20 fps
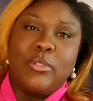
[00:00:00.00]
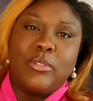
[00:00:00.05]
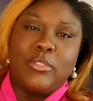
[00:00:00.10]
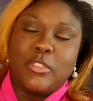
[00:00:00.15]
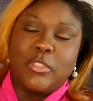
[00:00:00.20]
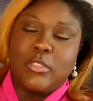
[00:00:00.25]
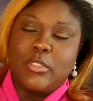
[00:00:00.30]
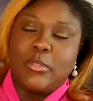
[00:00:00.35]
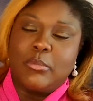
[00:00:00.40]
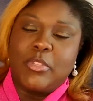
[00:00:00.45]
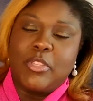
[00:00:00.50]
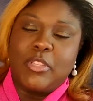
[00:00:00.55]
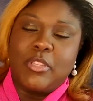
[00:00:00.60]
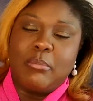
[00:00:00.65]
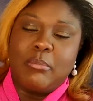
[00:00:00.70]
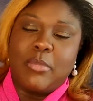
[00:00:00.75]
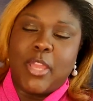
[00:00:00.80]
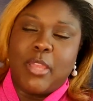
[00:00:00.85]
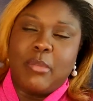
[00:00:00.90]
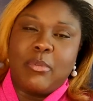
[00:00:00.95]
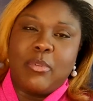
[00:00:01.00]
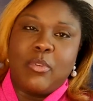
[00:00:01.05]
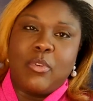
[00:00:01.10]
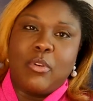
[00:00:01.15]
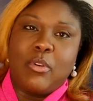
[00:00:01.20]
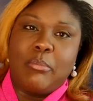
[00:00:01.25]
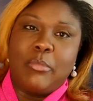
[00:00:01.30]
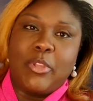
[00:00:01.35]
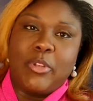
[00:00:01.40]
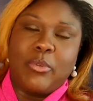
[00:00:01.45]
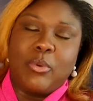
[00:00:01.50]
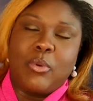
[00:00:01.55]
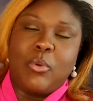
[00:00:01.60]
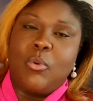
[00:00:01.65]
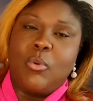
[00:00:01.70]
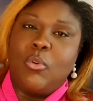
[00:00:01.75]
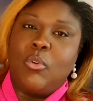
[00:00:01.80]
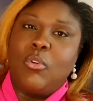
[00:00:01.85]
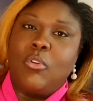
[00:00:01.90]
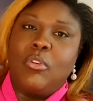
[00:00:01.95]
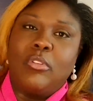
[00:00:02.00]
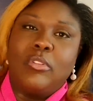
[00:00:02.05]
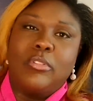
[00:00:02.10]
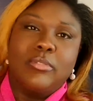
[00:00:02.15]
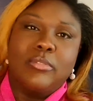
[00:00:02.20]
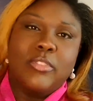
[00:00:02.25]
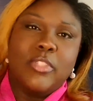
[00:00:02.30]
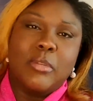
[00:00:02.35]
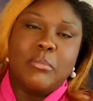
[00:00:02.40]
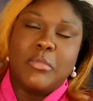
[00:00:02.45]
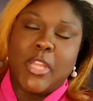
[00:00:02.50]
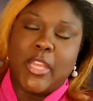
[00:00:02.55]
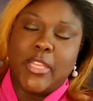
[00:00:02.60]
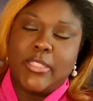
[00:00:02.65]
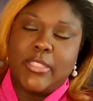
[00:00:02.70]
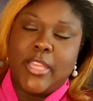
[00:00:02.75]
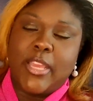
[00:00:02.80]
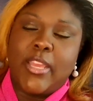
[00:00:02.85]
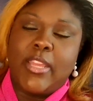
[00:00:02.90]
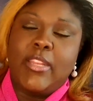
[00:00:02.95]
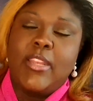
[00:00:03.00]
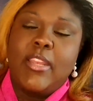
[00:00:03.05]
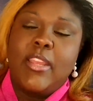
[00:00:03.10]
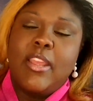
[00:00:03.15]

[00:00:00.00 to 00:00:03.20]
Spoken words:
So it could be baby oil, mineral oil, something like that.